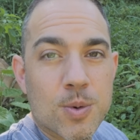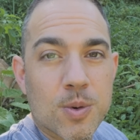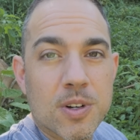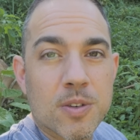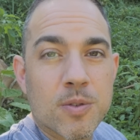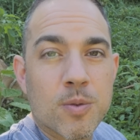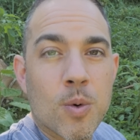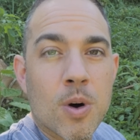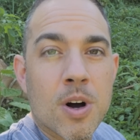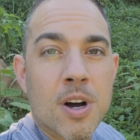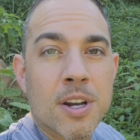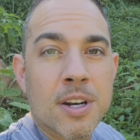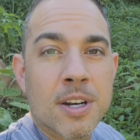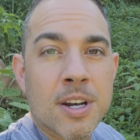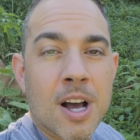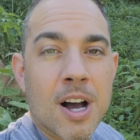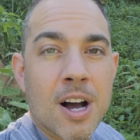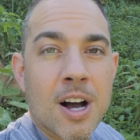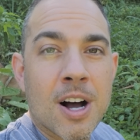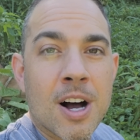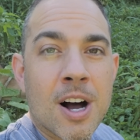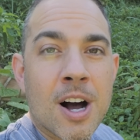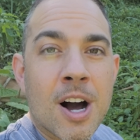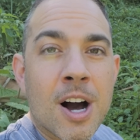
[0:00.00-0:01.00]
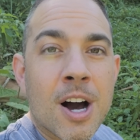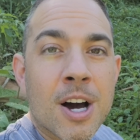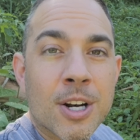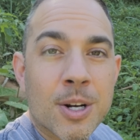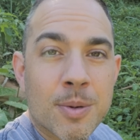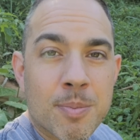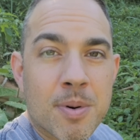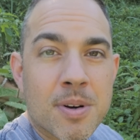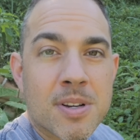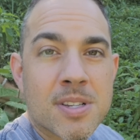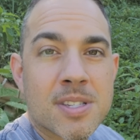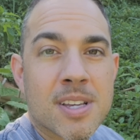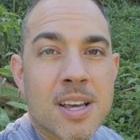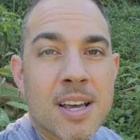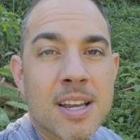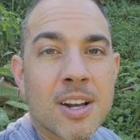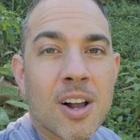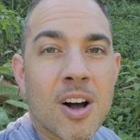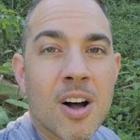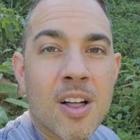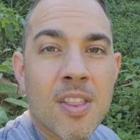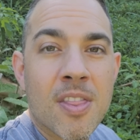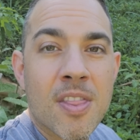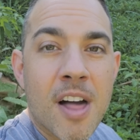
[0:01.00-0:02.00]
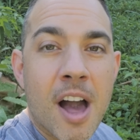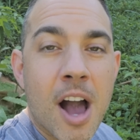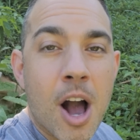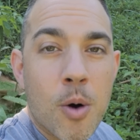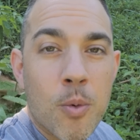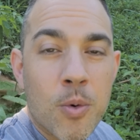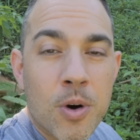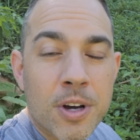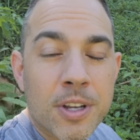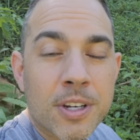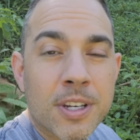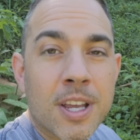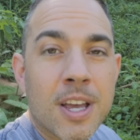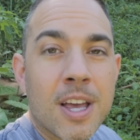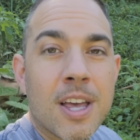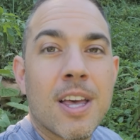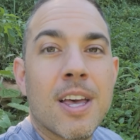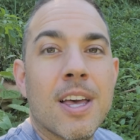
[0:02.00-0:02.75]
would have won 100% on that one.